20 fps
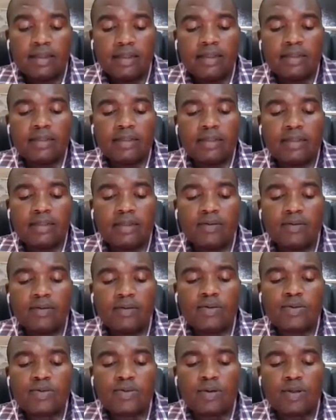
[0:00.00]
And
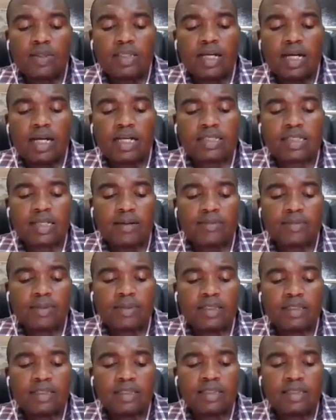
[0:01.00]
also the
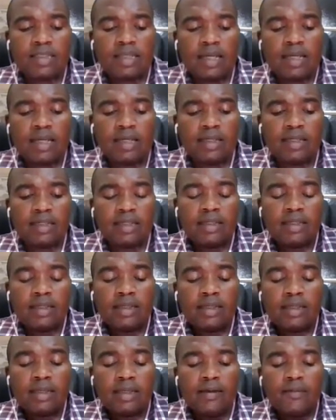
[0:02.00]
assumptions, they
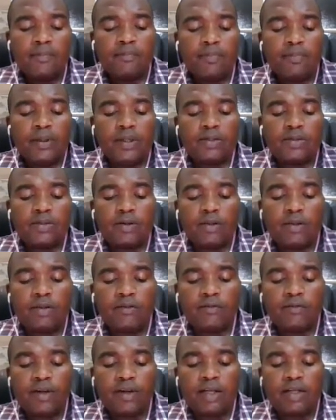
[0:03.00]
impinge on
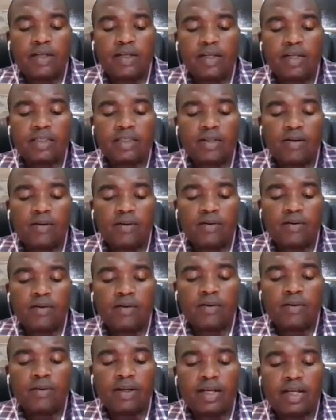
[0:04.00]
the very nature
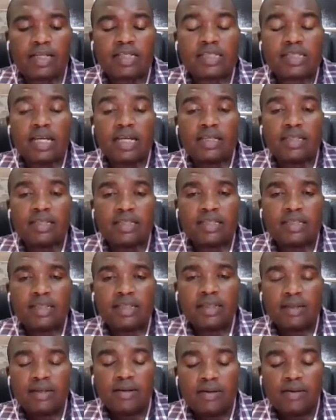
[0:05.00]
or essence
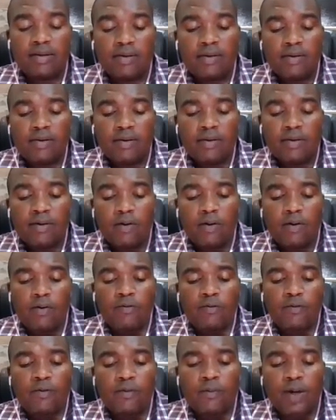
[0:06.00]

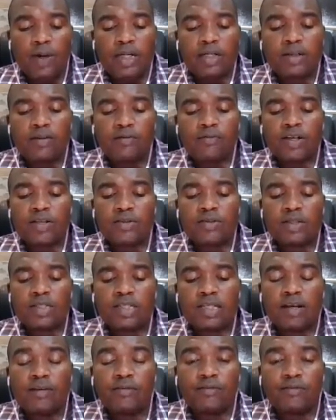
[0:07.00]
of whatever
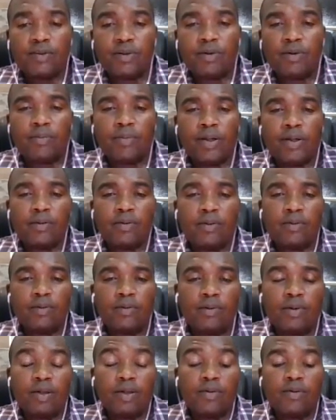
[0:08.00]
social phenomenon
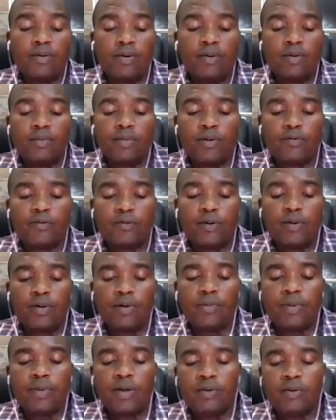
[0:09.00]
or economic
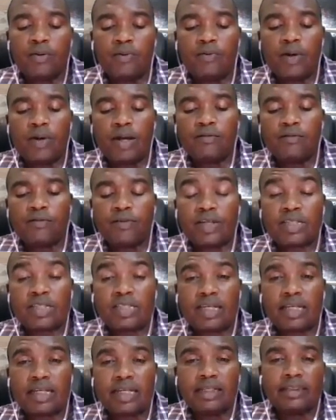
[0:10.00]
phenomenon we're
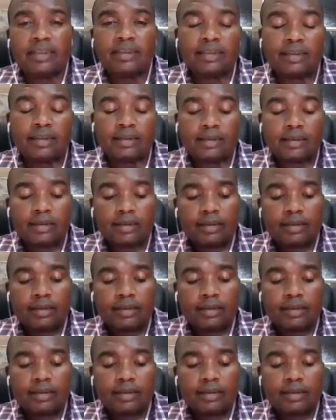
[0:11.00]
investigating.